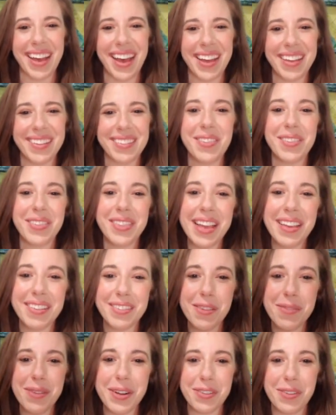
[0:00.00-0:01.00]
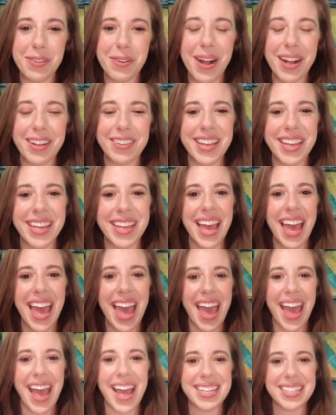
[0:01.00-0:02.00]
So thanks so much for watching,
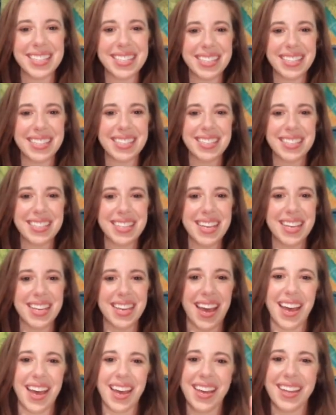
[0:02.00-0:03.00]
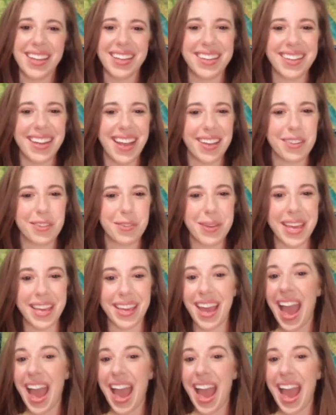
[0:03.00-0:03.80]
and see ya next week.